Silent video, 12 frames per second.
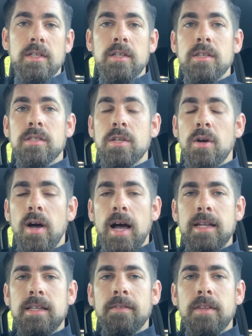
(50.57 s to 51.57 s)
So
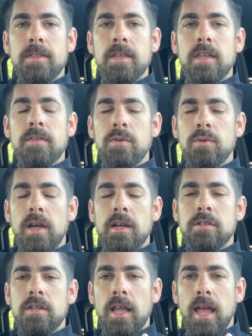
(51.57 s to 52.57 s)
I definitely think if you
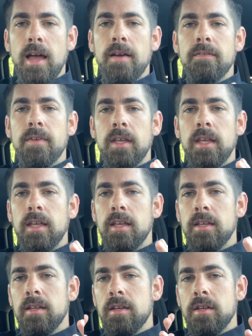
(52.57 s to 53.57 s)
actually have
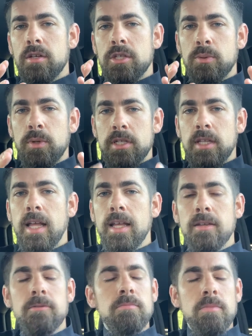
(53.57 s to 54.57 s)
a Switch
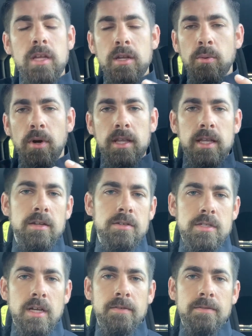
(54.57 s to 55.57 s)
Lite and you want to get
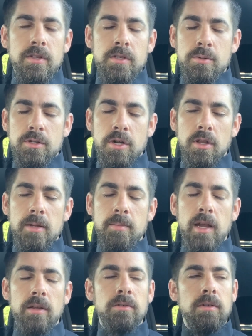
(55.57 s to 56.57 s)
yourself the Switch OLED
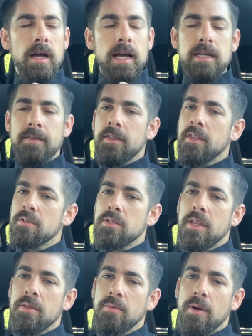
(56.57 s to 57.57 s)
model, I definitely think there's
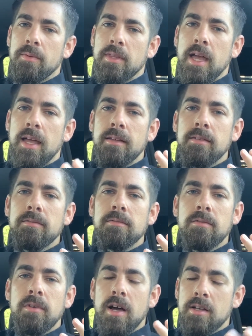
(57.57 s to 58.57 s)
nothing wrong with that.
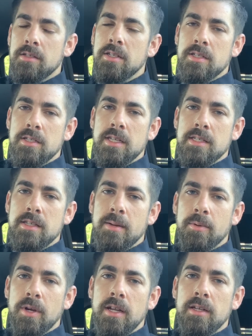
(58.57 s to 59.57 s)
Honestly, it's a decent
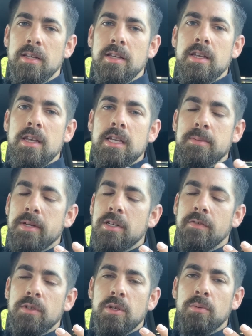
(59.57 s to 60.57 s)
upgrade,
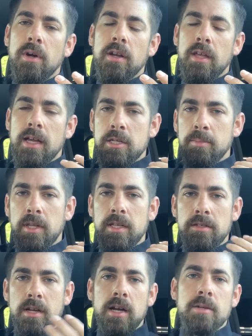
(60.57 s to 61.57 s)
especially if you do want to actually play
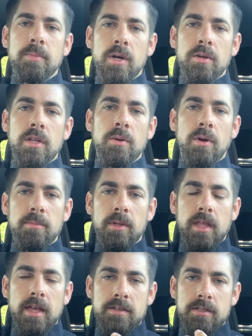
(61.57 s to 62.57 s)
in dock mode and you want to be
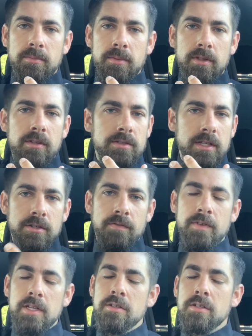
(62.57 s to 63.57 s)
able to have some of those extra
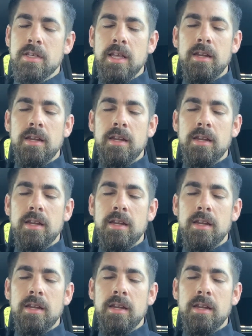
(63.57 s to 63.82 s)
features. And